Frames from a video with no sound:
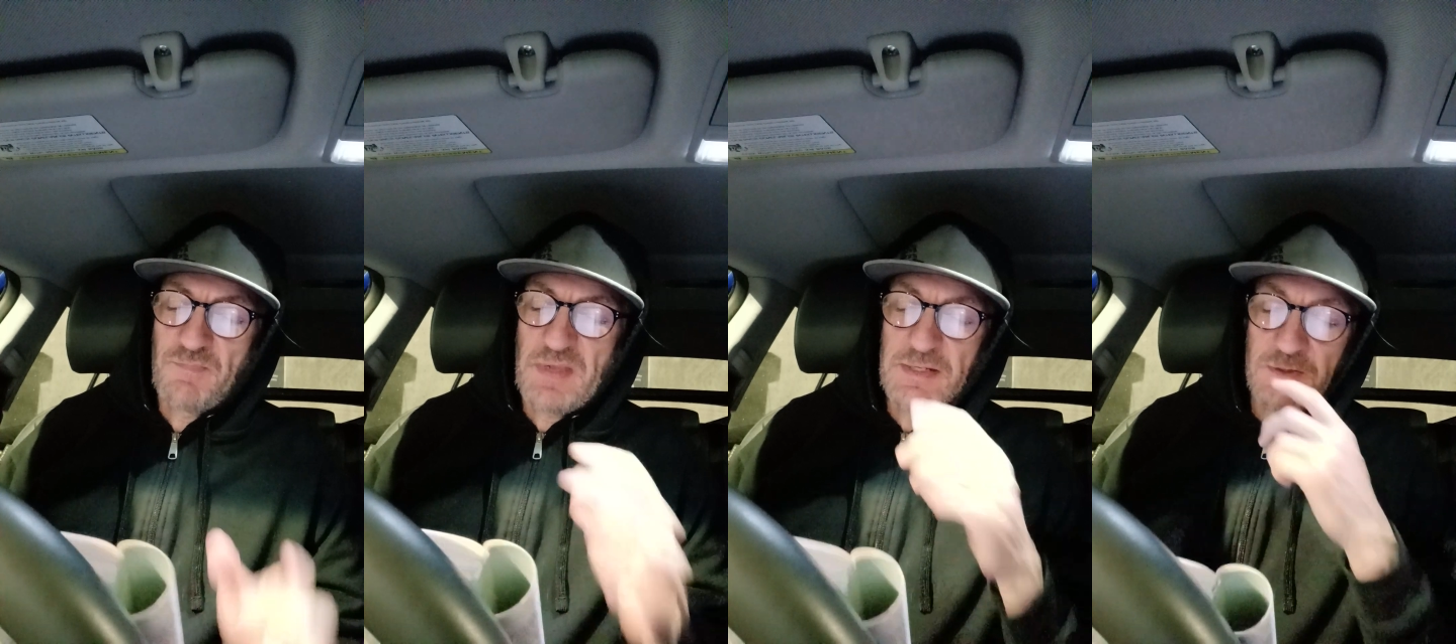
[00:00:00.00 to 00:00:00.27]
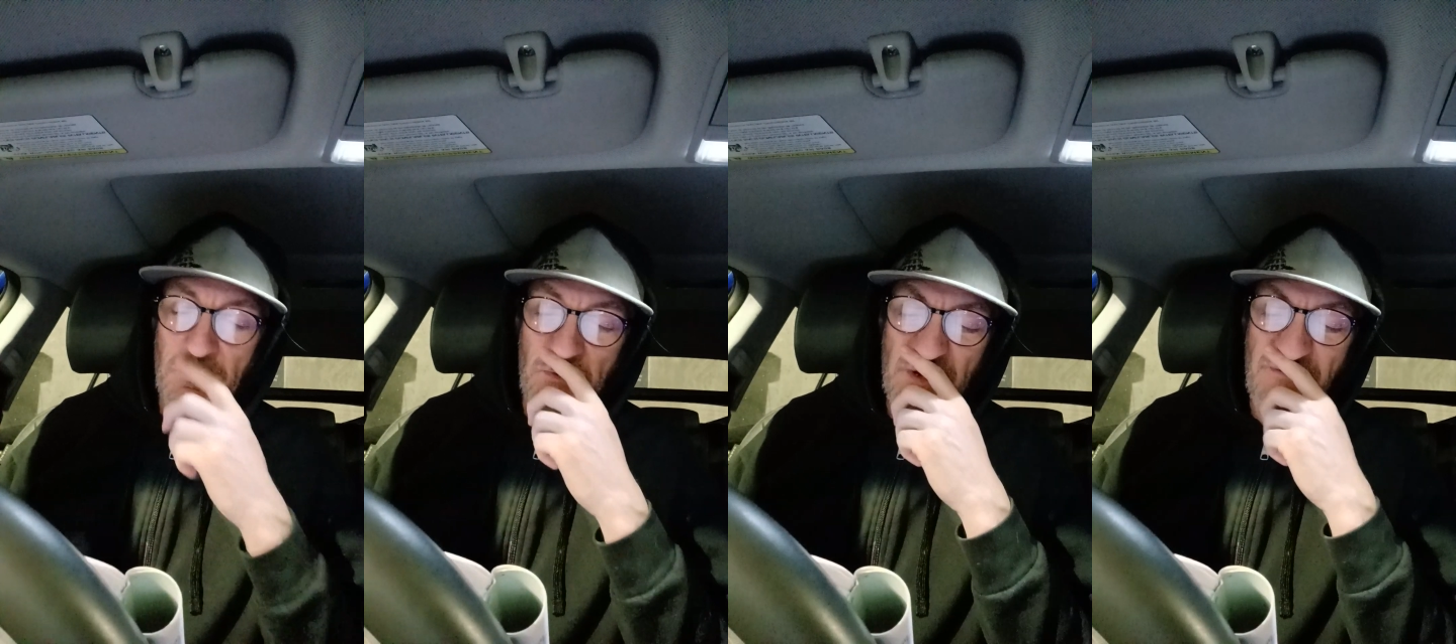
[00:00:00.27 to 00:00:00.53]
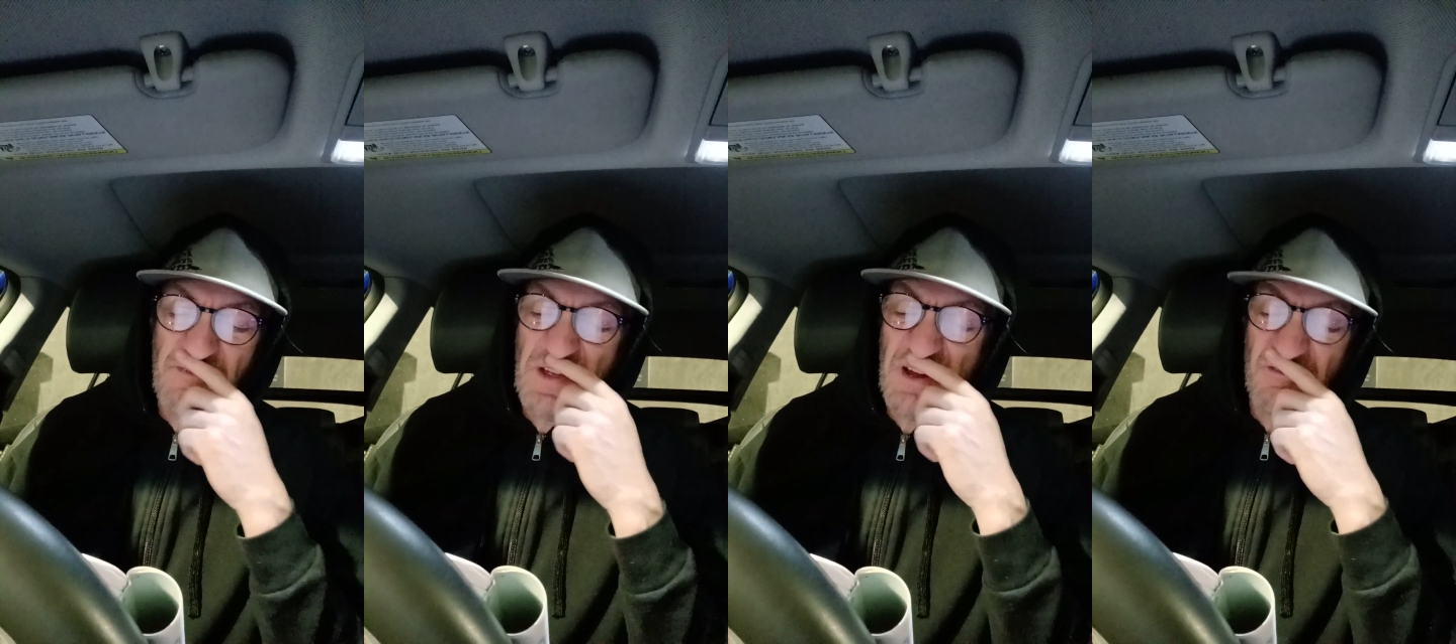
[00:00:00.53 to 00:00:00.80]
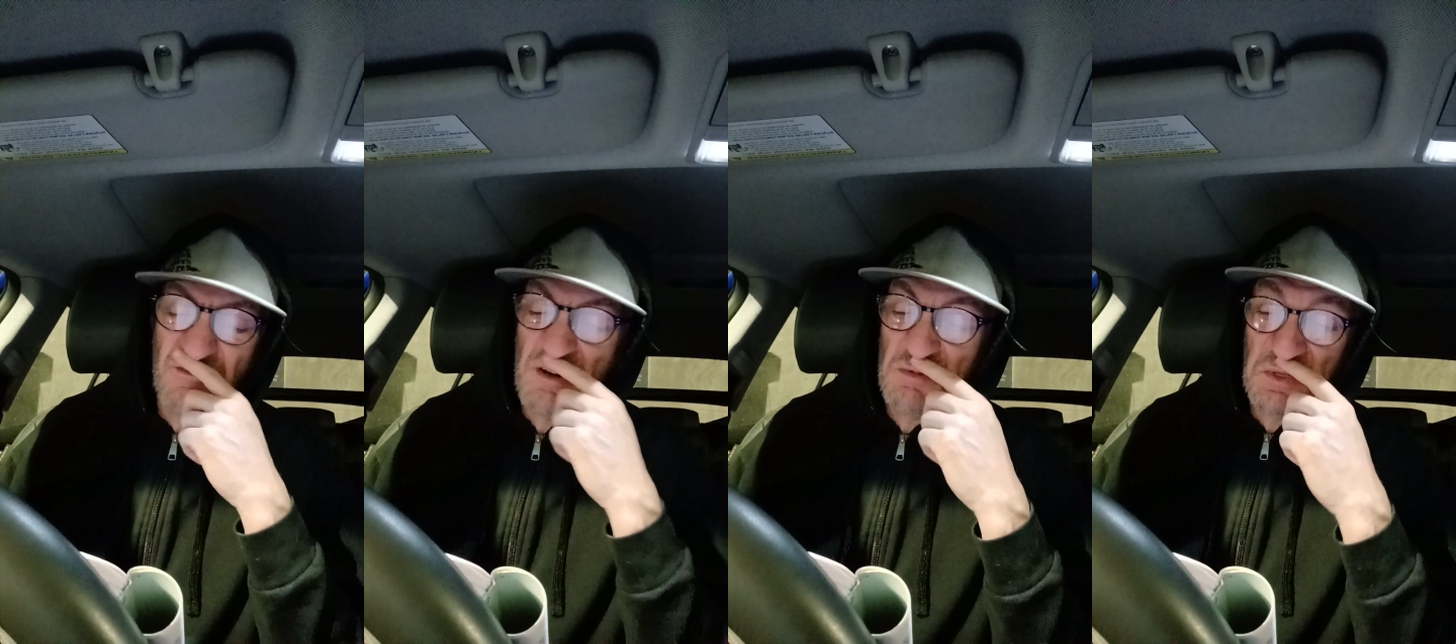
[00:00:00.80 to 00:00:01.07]
and
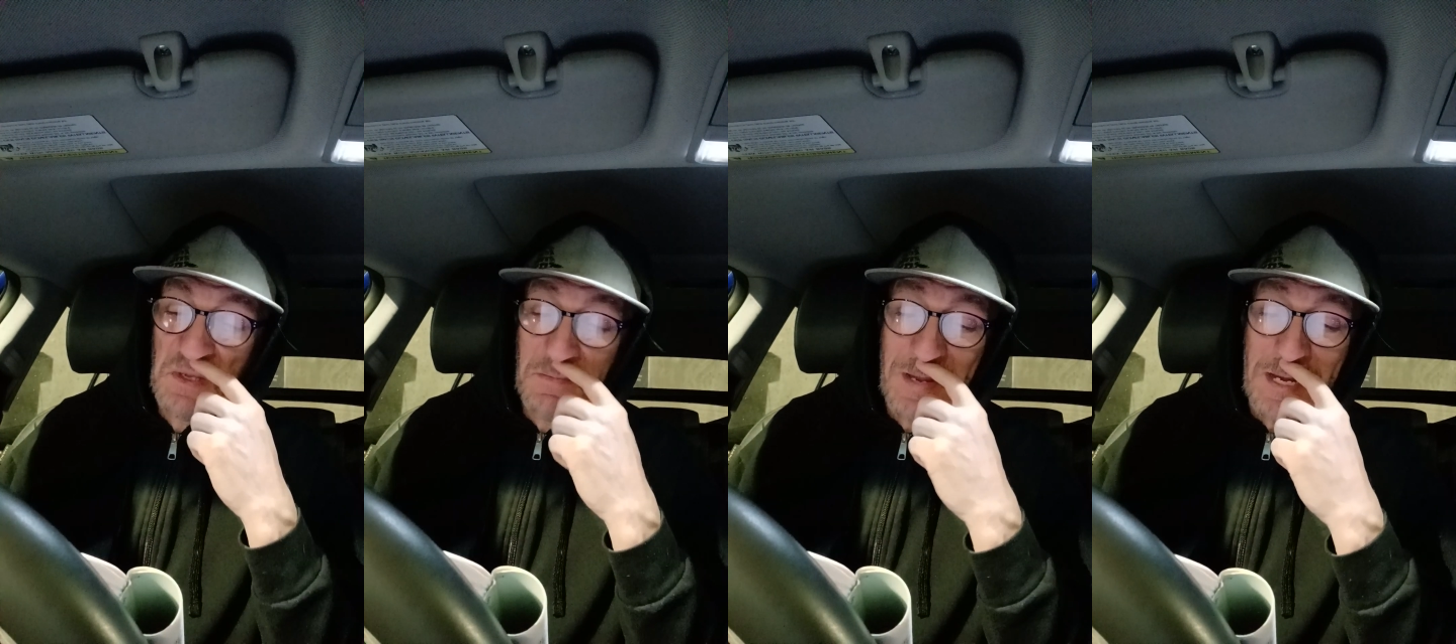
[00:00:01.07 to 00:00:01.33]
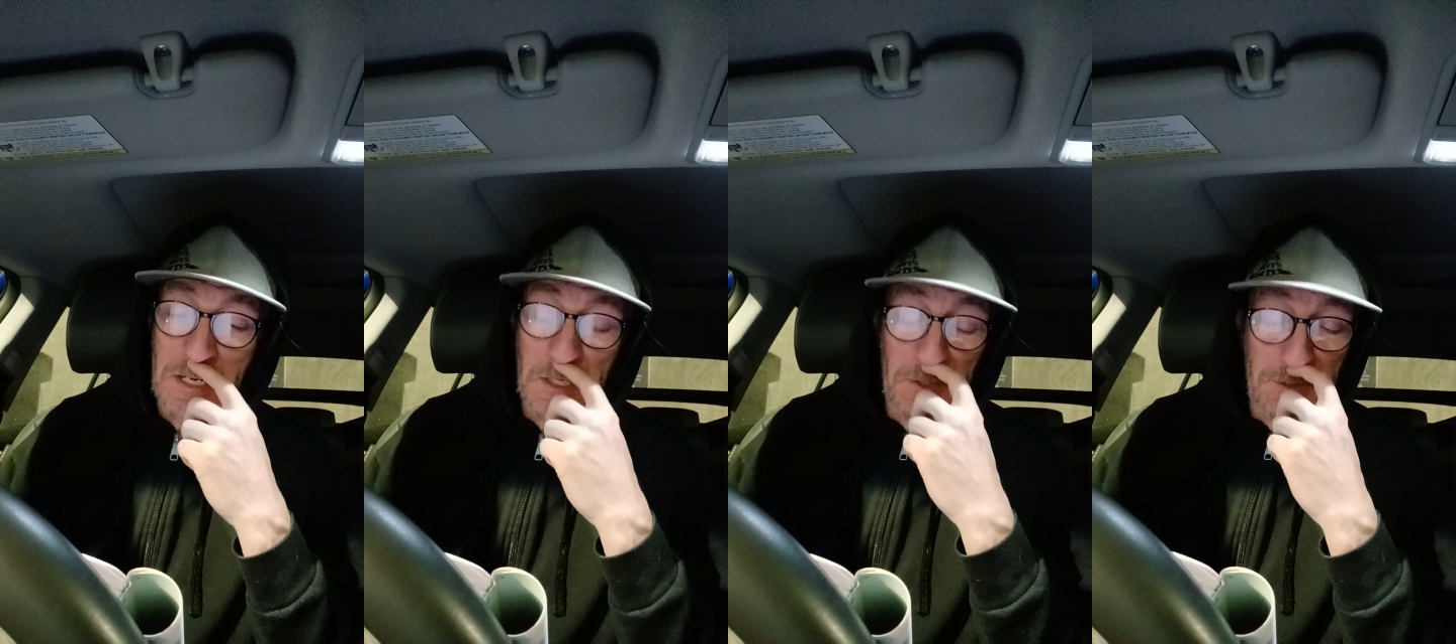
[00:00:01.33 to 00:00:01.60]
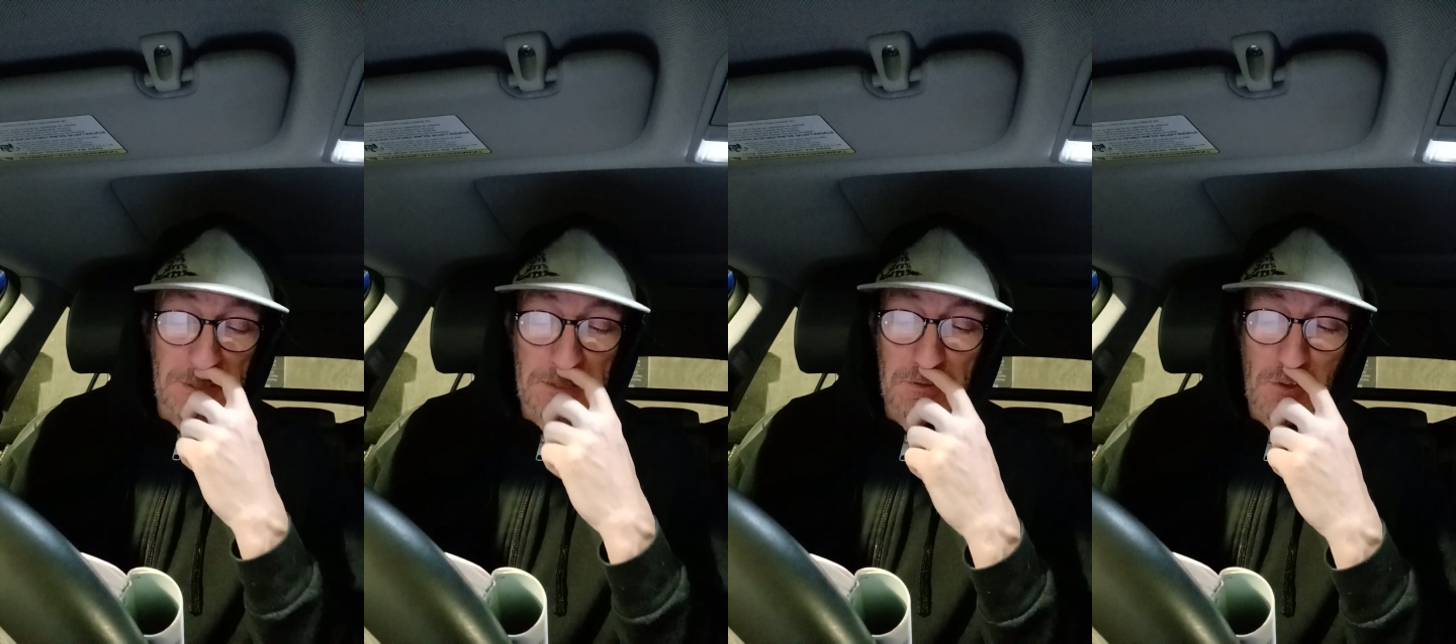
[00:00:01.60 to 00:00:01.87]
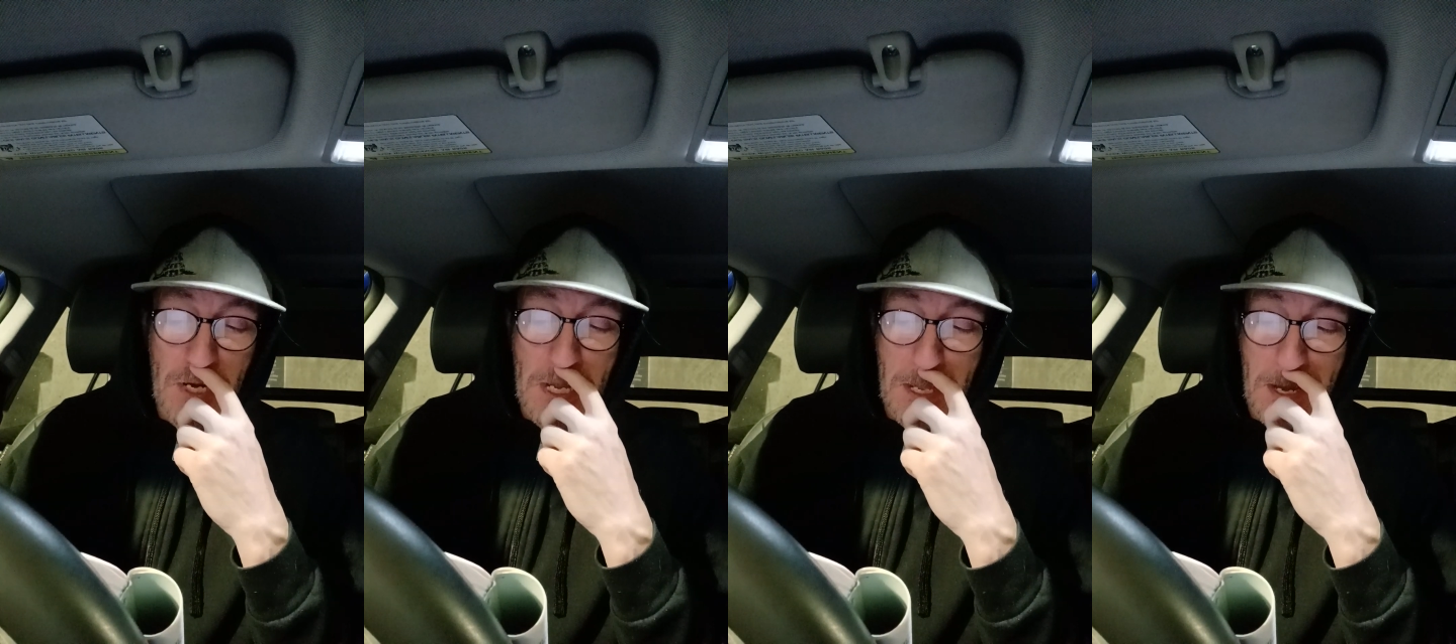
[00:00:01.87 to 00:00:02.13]
25 rebel commandos as
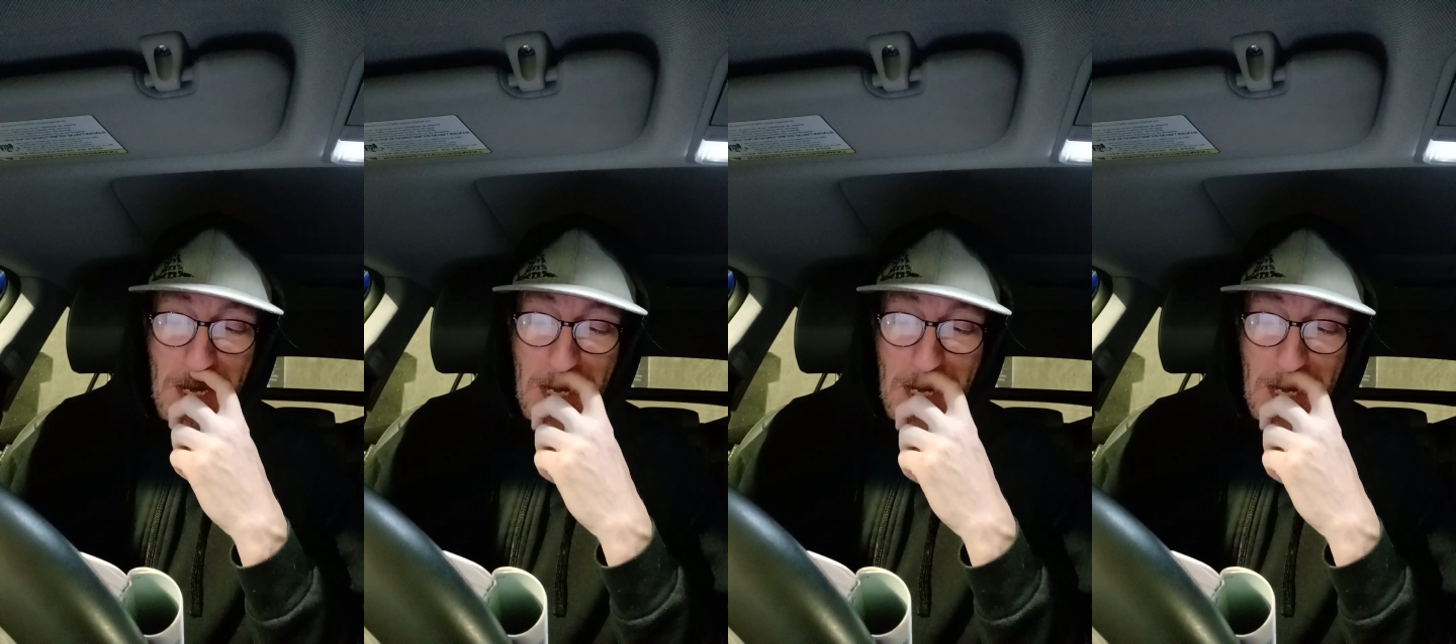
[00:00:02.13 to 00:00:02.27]
well.